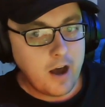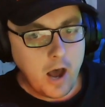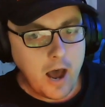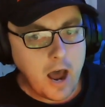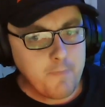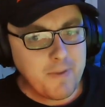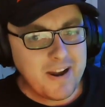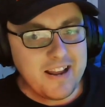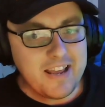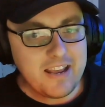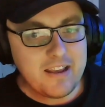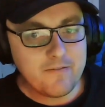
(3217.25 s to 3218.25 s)
I
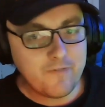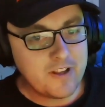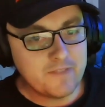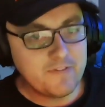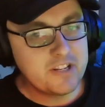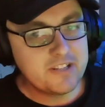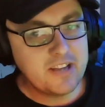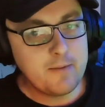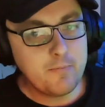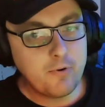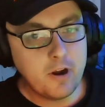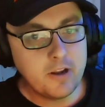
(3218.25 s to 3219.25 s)
believe they're the
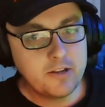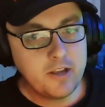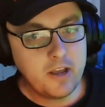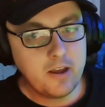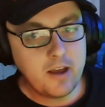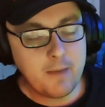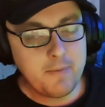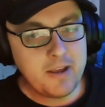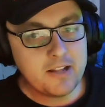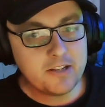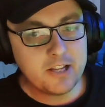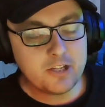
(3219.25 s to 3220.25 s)
same price, yeah. I mean,
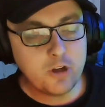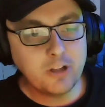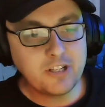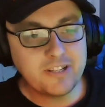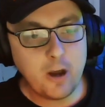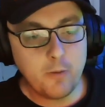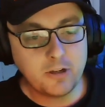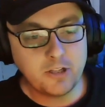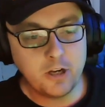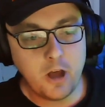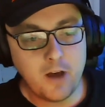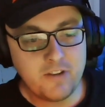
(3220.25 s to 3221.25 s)
it's hard to tell because a
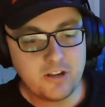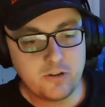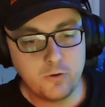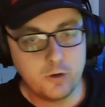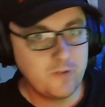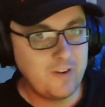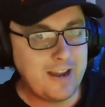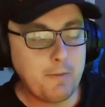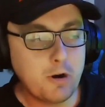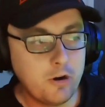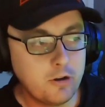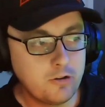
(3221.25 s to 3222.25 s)
lot of these tours, so the Lamb
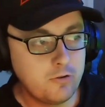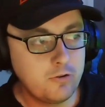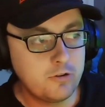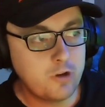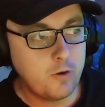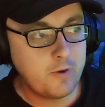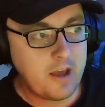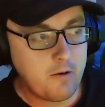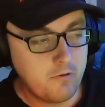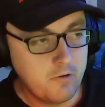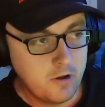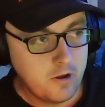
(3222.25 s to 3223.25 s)
of God tour sold
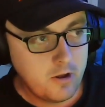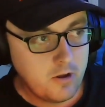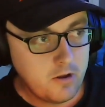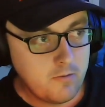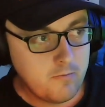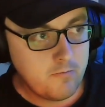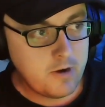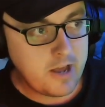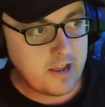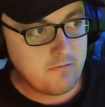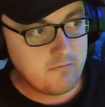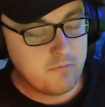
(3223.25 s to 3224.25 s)
out,
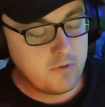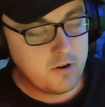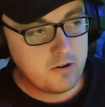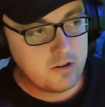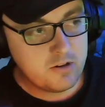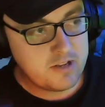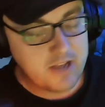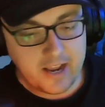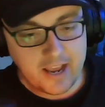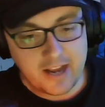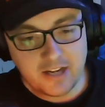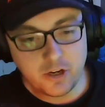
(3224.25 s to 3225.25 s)
like,
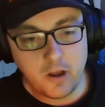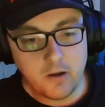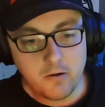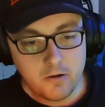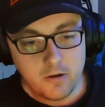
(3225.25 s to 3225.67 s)
decades ago,